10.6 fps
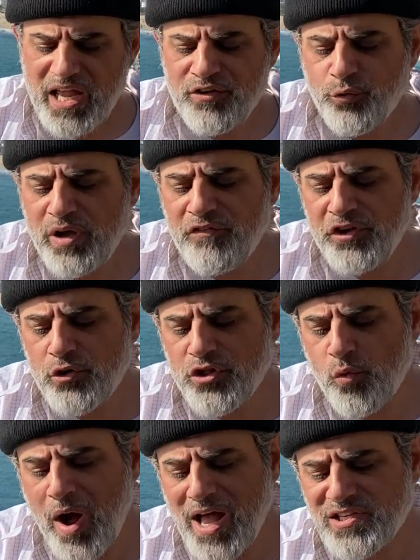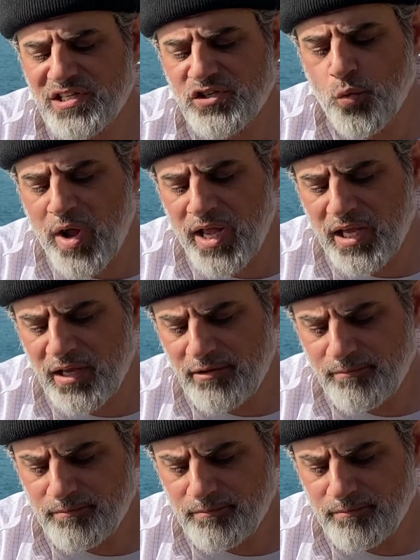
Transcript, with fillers: if we view the West as wicked,